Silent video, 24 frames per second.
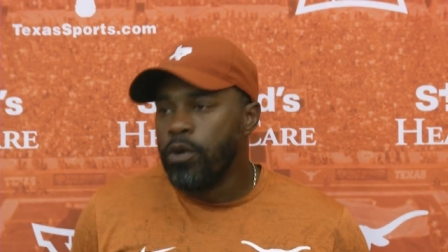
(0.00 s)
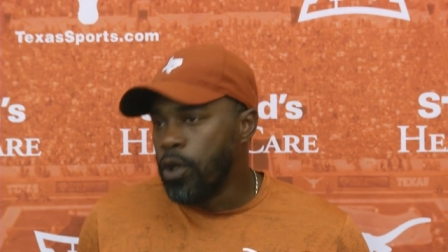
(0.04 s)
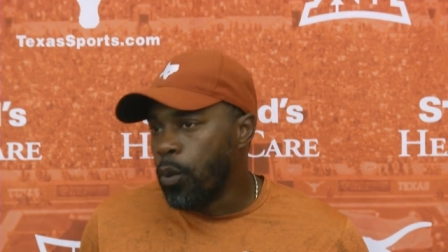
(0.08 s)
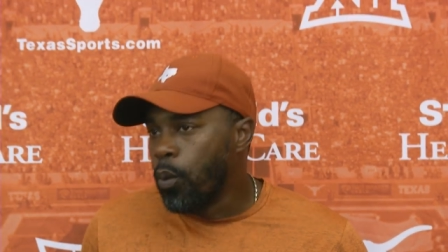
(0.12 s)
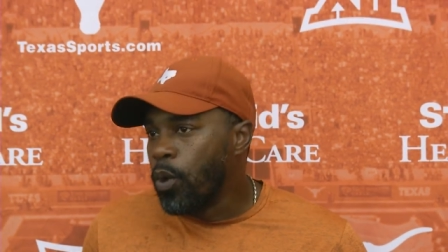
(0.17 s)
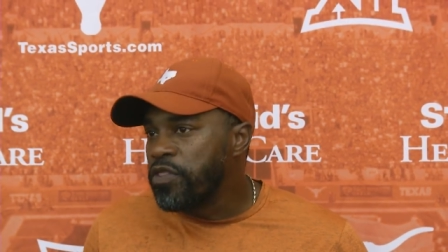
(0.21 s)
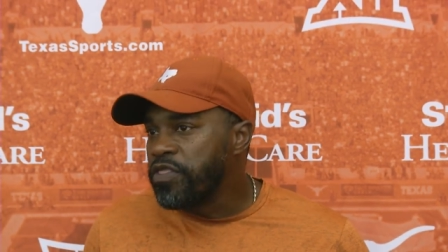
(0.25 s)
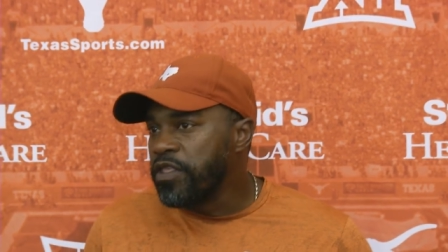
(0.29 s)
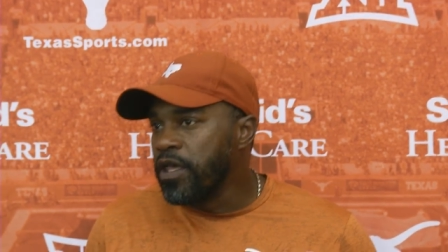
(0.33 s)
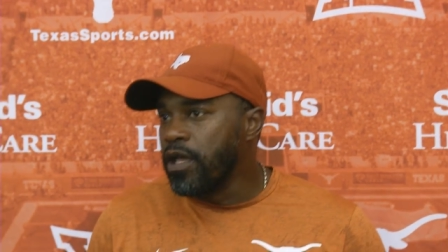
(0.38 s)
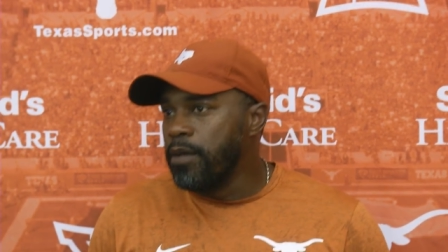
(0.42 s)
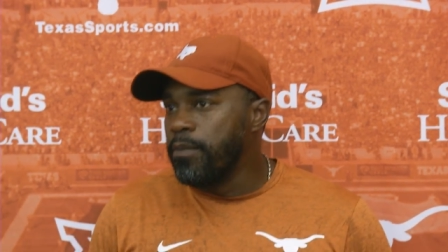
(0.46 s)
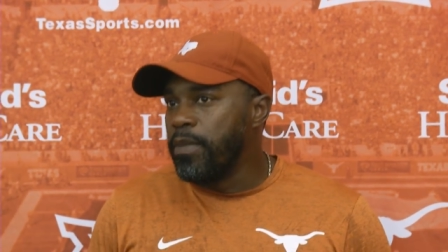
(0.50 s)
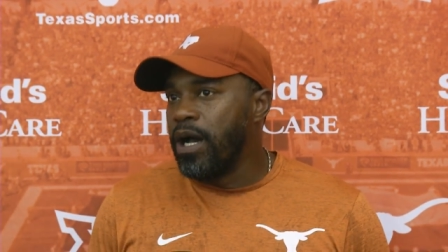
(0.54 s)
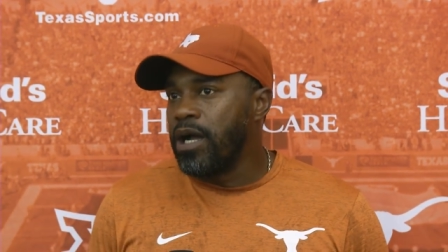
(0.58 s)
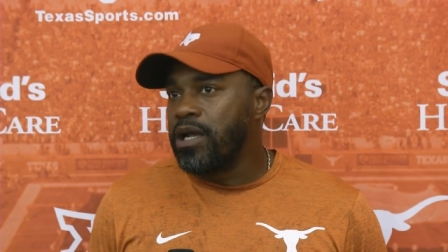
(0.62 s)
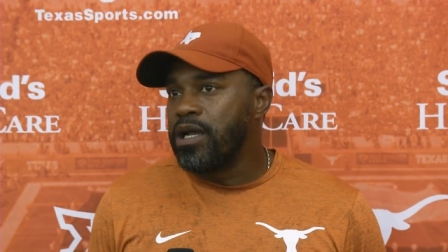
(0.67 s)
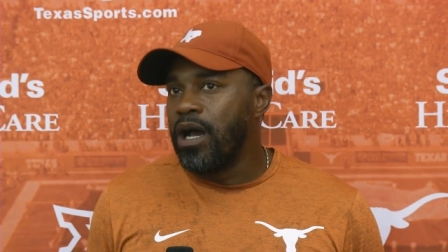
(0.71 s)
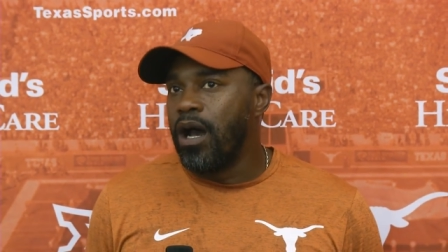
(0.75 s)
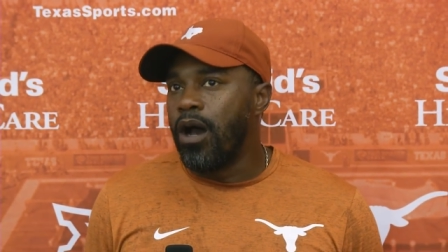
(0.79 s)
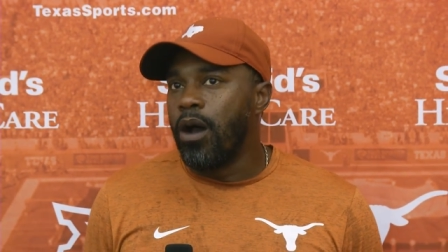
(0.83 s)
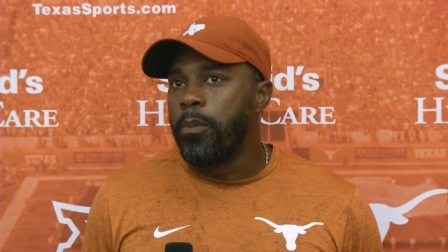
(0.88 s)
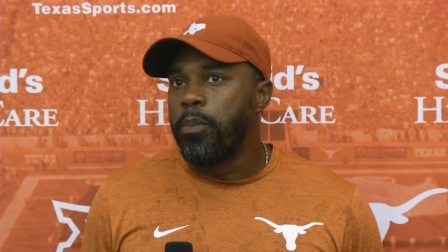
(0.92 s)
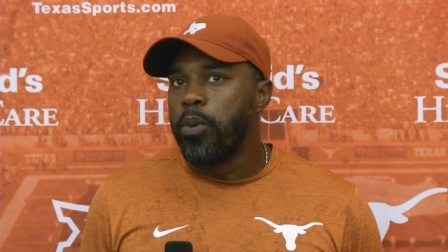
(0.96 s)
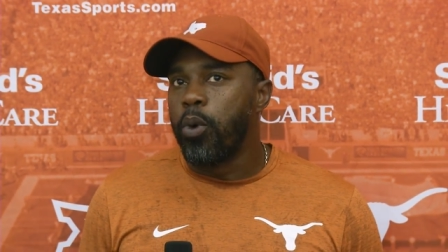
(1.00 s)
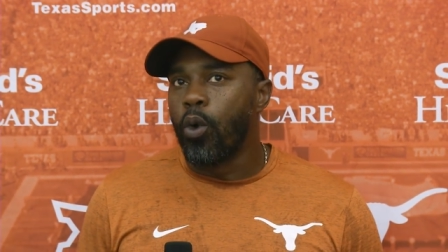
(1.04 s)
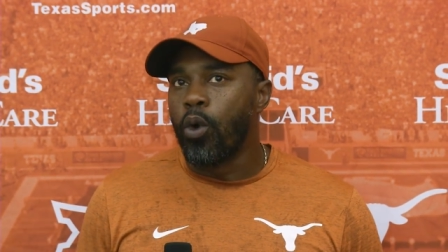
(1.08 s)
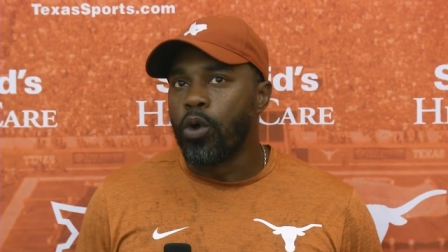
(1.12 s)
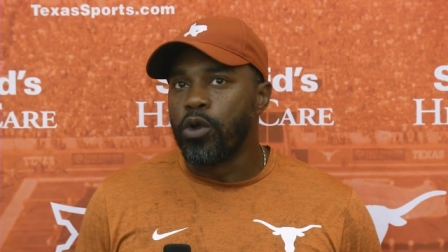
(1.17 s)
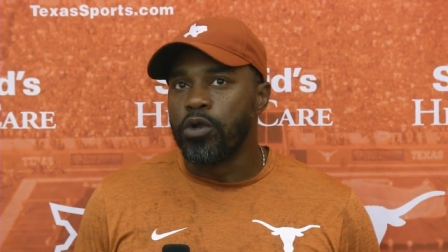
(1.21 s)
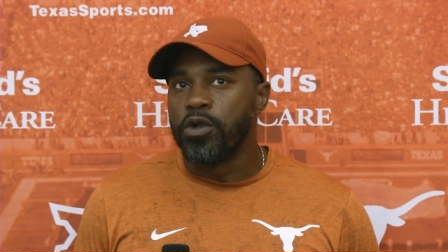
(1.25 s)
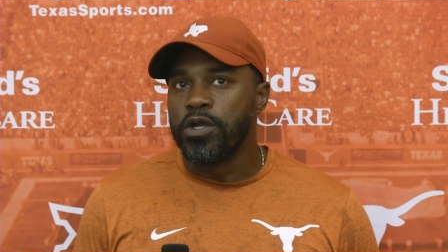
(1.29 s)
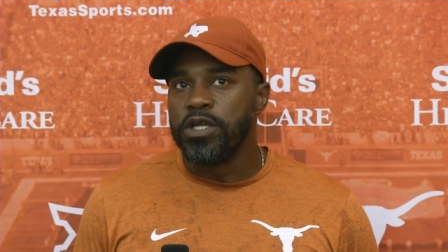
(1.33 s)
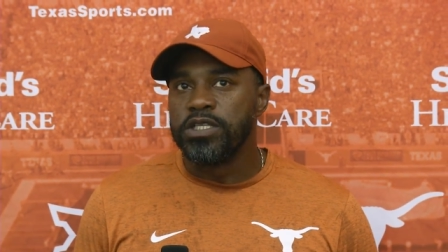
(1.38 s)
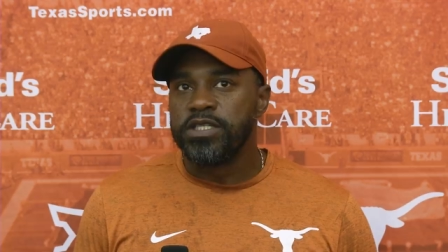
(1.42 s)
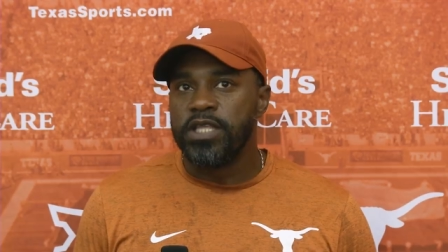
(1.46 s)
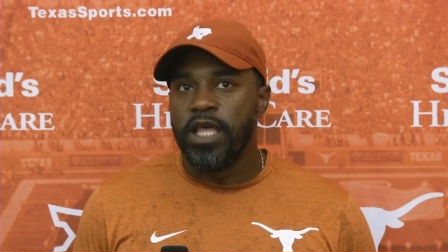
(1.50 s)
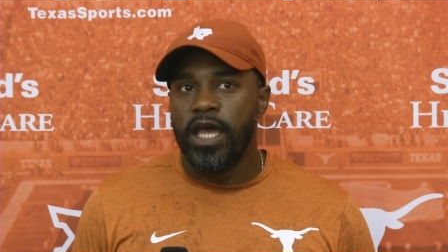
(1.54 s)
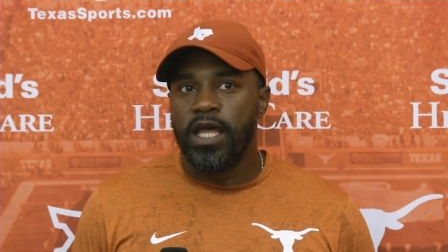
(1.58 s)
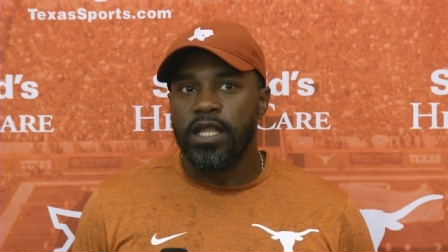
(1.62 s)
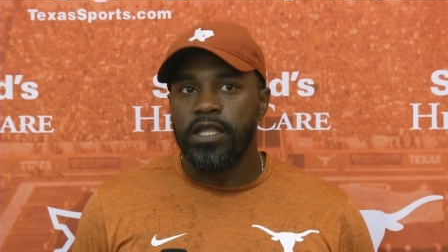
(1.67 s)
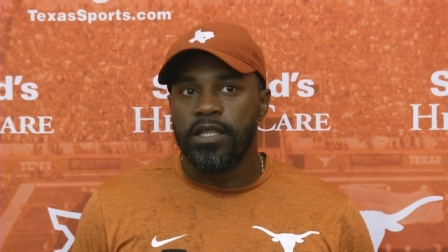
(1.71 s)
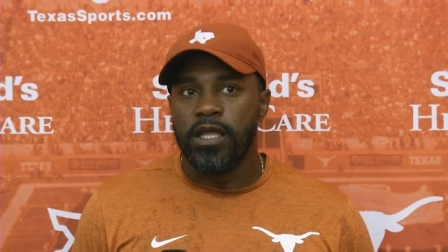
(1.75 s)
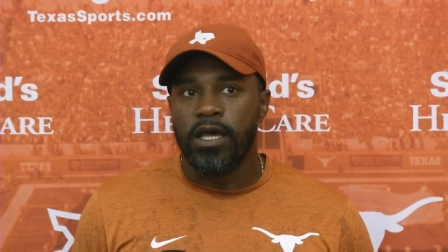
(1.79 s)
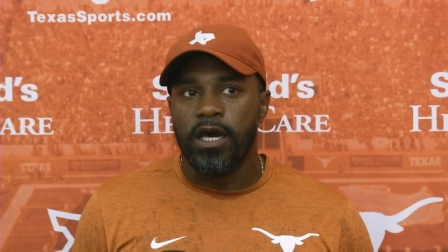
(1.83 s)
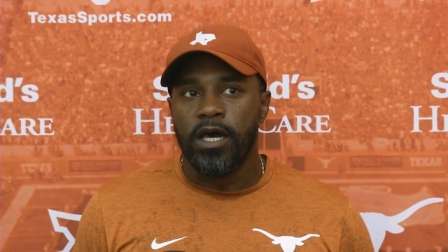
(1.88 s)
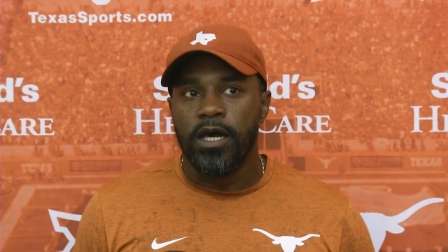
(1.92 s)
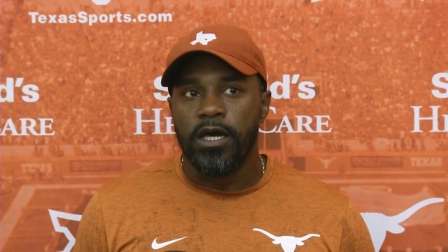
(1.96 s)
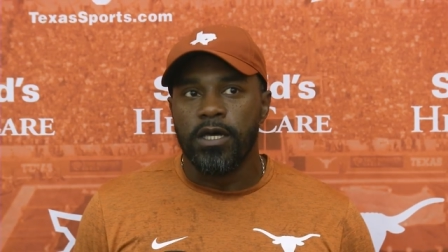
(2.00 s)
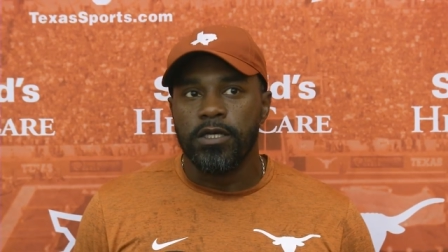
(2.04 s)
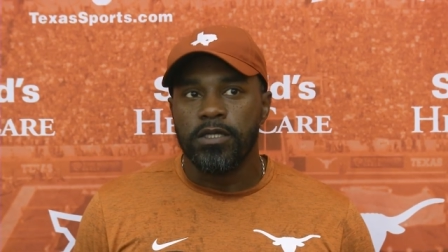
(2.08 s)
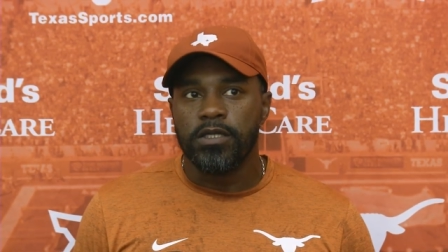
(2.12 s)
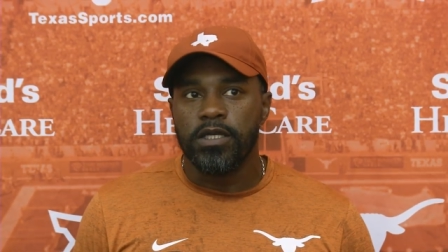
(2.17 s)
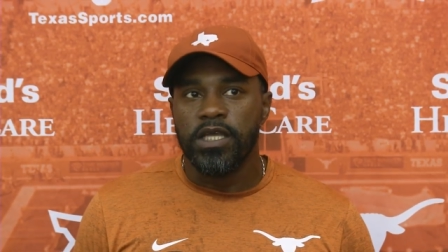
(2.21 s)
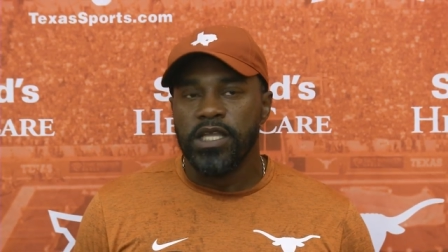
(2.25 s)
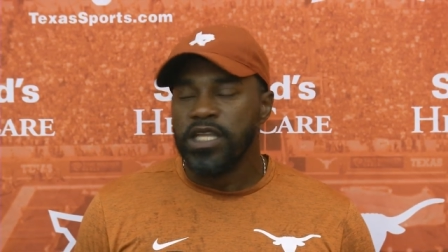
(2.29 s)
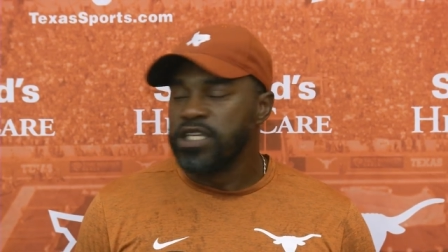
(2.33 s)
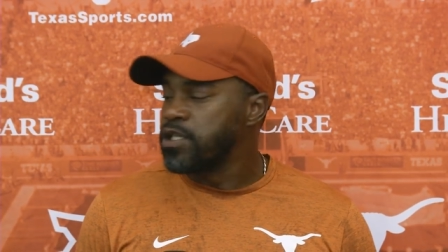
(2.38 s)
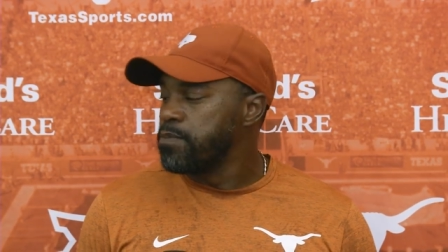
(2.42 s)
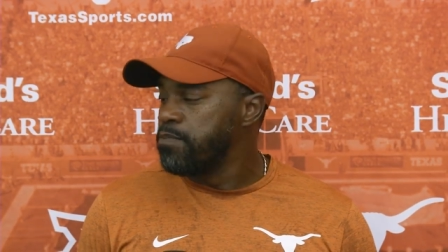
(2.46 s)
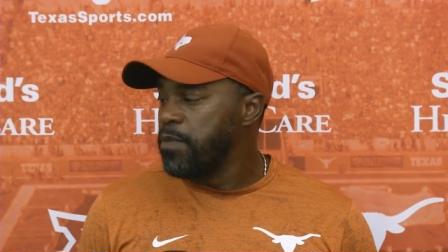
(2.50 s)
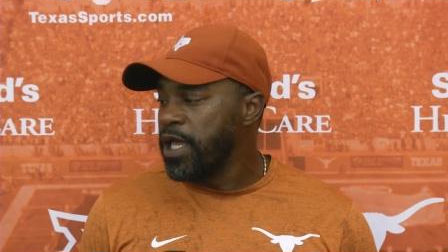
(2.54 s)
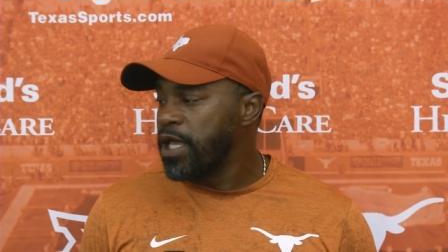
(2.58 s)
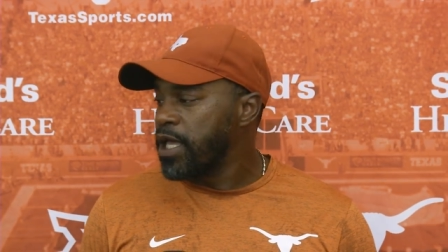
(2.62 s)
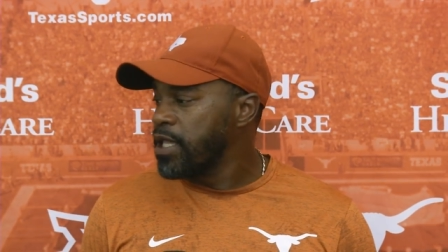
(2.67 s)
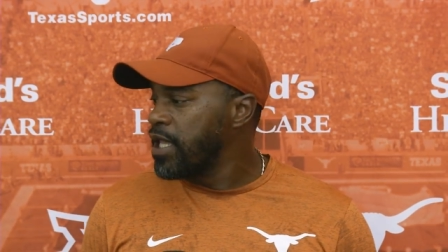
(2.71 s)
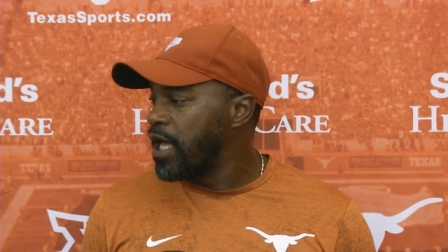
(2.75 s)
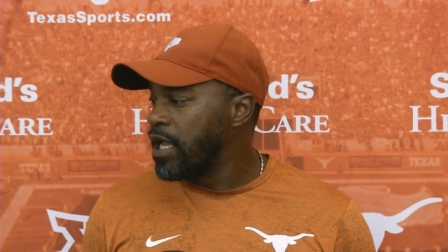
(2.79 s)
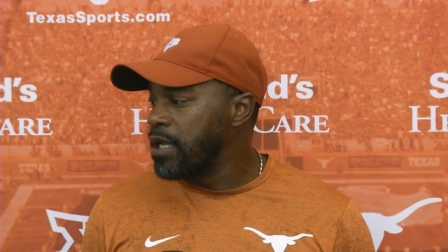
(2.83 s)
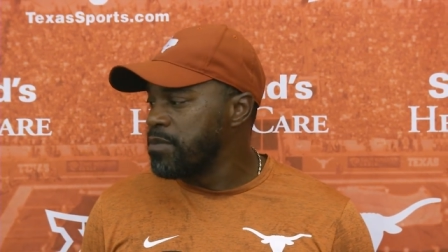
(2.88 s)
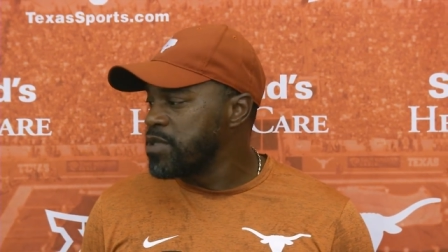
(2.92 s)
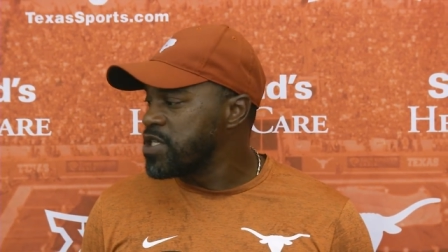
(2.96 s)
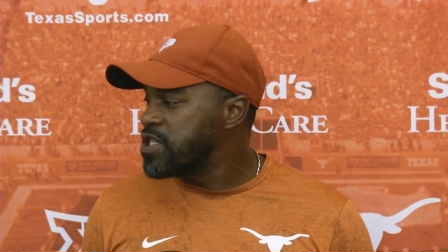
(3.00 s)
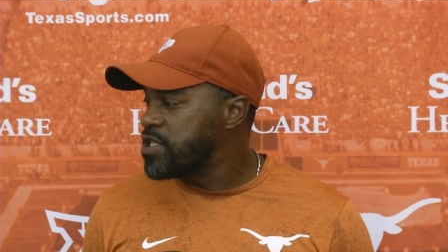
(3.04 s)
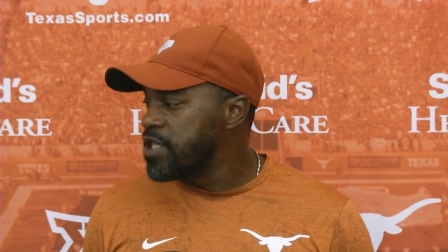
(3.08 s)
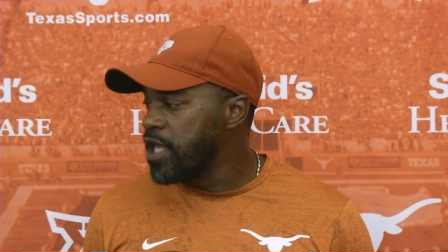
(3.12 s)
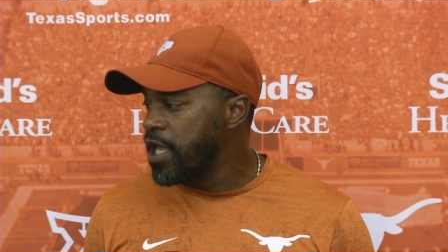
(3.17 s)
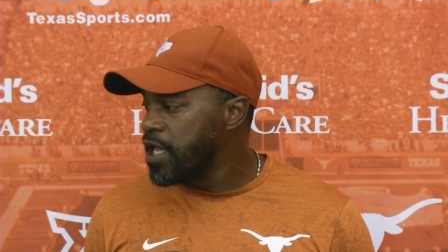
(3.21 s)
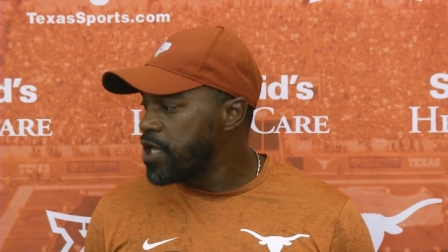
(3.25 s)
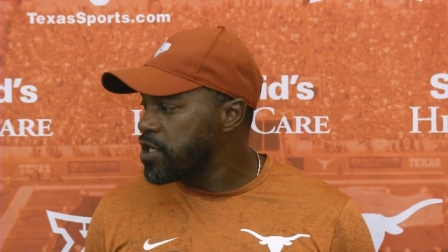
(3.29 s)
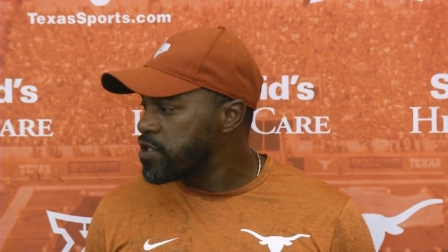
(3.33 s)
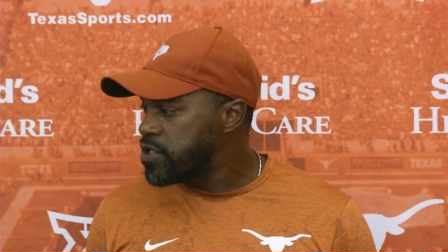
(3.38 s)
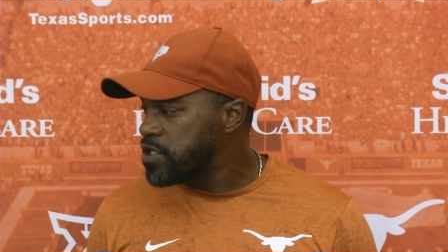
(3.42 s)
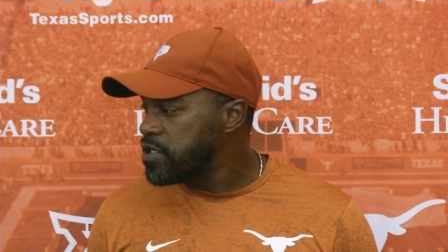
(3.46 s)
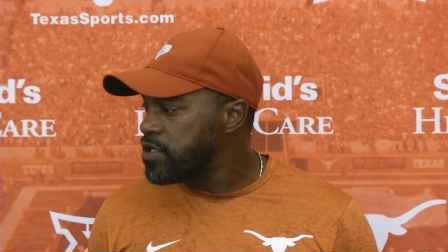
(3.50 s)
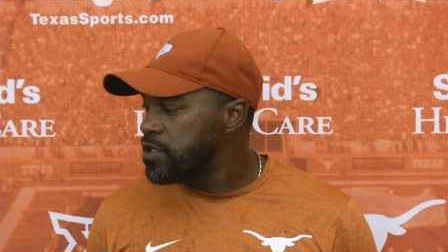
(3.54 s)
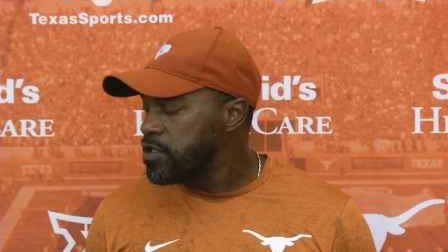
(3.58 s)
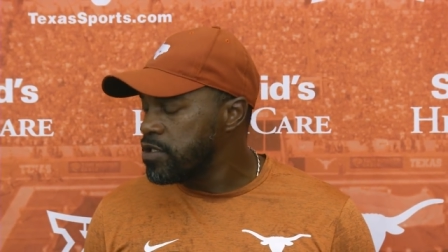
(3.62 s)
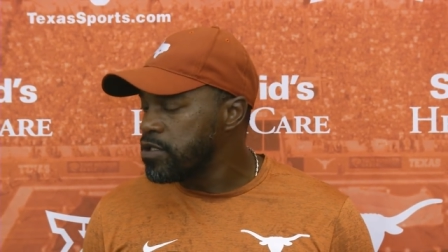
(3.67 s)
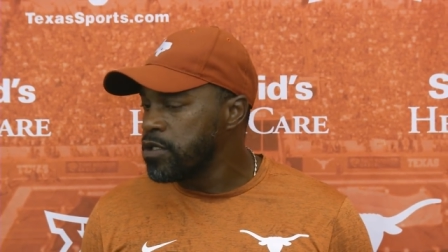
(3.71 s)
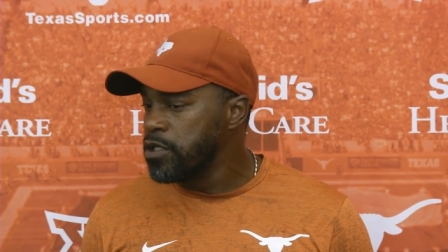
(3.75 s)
Well, the one thing about Kyle Porter is that he doesn't make a lot of mistakes.